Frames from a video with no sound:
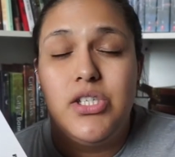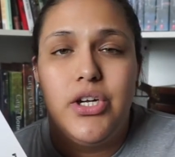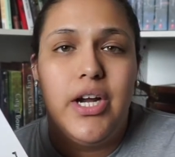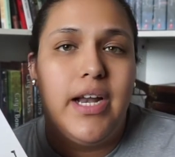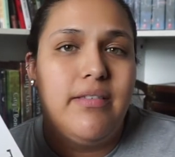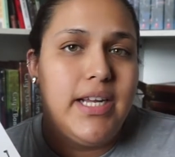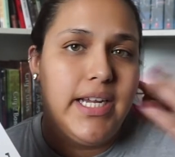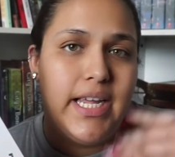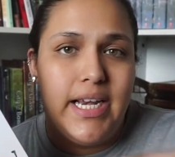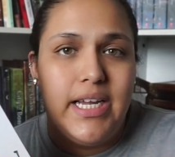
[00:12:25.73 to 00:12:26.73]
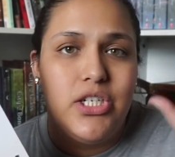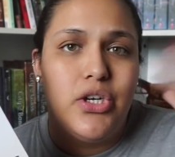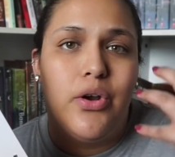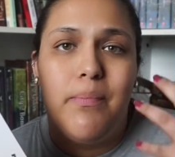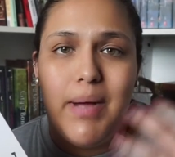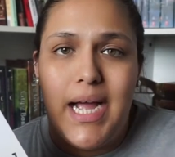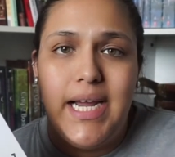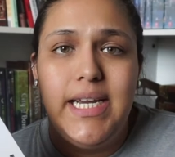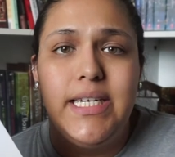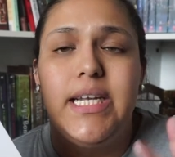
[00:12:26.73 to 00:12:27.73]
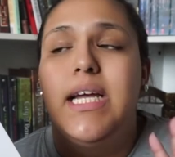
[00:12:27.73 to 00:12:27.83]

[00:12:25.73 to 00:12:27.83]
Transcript: So you're kind of like getting into her mind.